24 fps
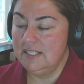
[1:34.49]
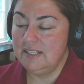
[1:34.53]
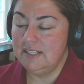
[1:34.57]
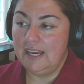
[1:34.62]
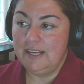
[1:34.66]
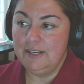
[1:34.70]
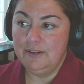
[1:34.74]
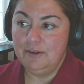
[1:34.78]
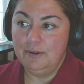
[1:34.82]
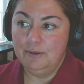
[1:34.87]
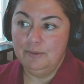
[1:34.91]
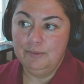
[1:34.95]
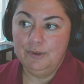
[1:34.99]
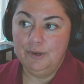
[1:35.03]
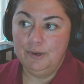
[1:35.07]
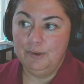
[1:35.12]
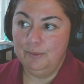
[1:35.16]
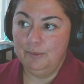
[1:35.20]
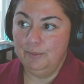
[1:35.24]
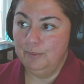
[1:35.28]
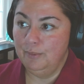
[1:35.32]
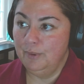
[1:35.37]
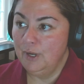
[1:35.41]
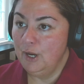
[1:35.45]
I don't
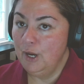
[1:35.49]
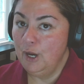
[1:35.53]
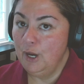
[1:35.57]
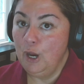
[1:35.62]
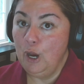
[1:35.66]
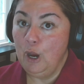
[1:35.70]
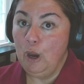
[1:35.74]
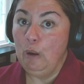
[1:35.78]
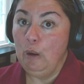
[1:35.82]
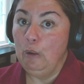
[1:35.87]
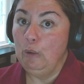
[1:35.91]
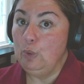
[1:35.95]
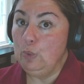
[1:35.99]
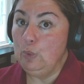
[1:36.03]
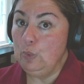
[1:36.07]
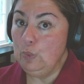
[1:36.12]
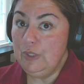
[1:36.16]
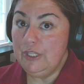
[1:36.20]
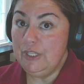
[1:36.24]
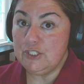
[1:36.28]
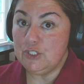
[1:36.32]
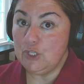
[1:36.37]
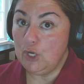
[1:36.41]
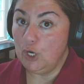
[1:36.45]
know who
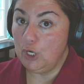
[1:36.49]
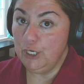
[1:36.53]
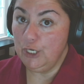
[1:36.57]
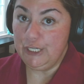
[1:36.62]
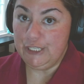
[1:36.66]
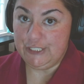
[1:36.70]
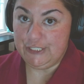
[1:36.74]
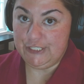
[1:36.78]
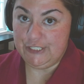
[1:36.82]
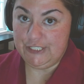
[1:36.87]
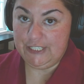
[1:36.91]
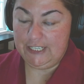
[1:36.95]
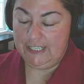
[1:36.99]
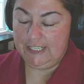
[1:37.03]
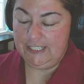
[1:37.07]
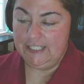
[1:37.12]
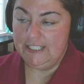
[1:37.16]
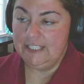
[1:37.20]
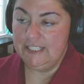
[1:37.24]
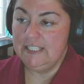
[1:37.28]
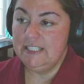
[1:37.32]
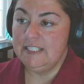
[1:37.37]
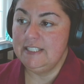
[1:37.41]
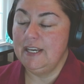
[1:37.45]
this artist
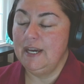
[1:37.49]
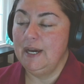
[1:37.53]
is.